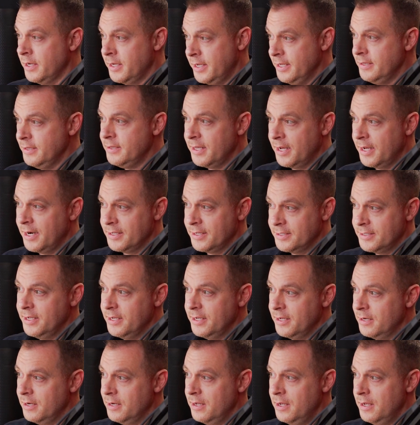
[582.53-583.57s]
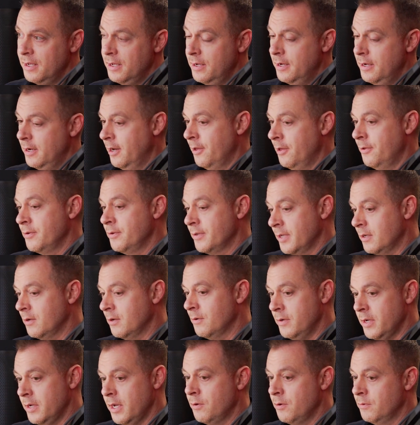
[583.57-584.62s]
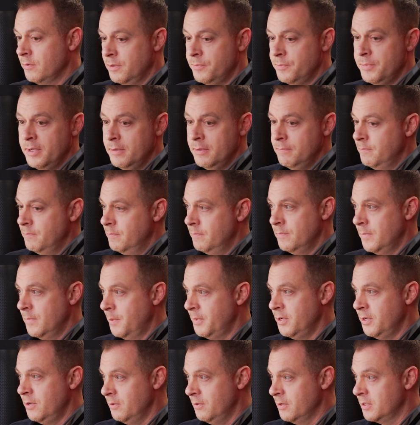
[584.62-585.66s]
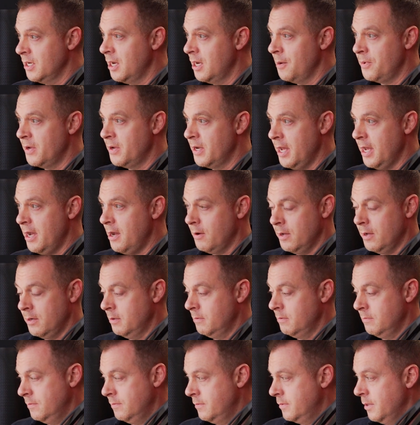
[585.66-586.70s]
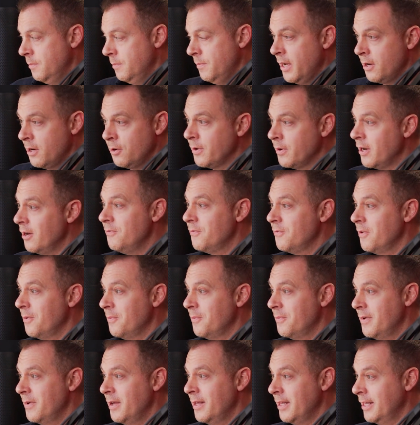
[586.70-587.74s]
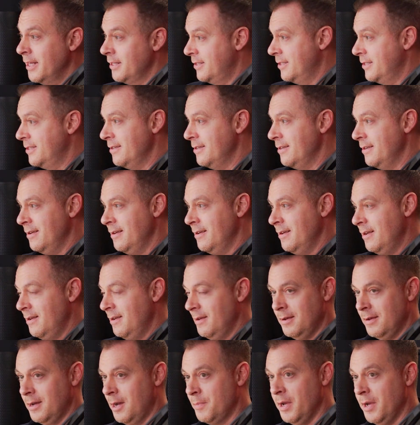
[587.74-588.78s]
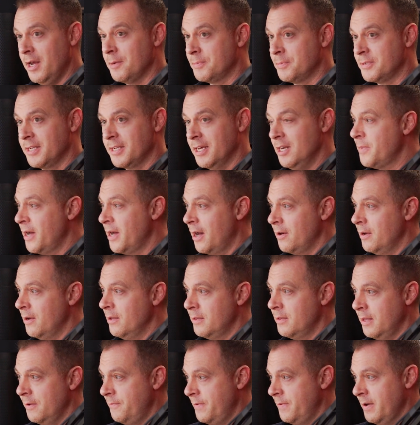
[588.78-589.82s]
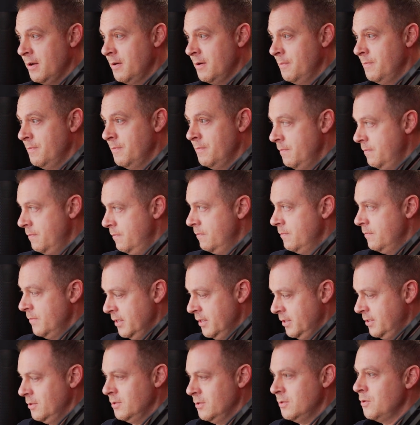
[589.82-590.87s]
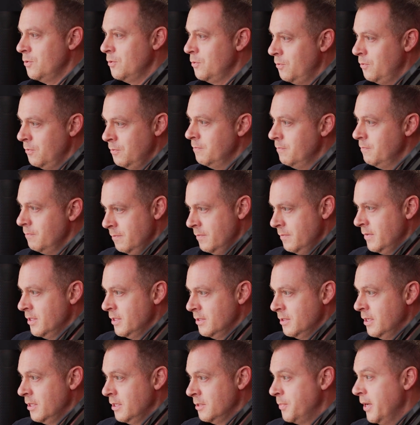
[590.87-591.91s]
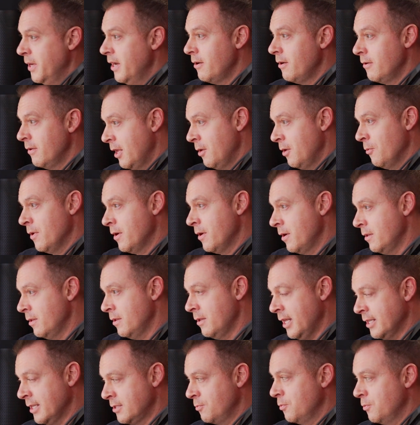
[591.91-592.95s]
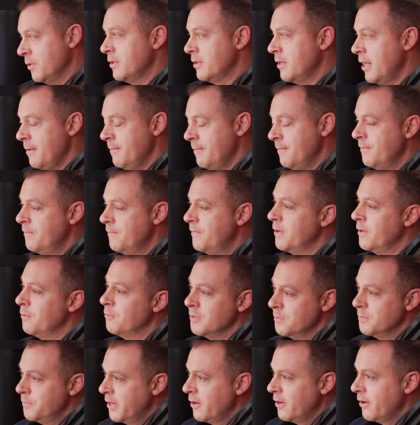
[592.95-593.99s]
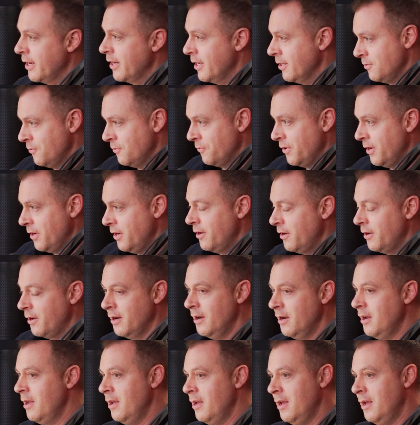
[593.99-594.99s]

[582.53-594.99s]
get that, I see it. Others like, okay, well, let me do the shopping now, and some I don't hear from, and that's I'm not upset about it. They found this is who is better. They want it. That's what that fit was better, I guess, over here.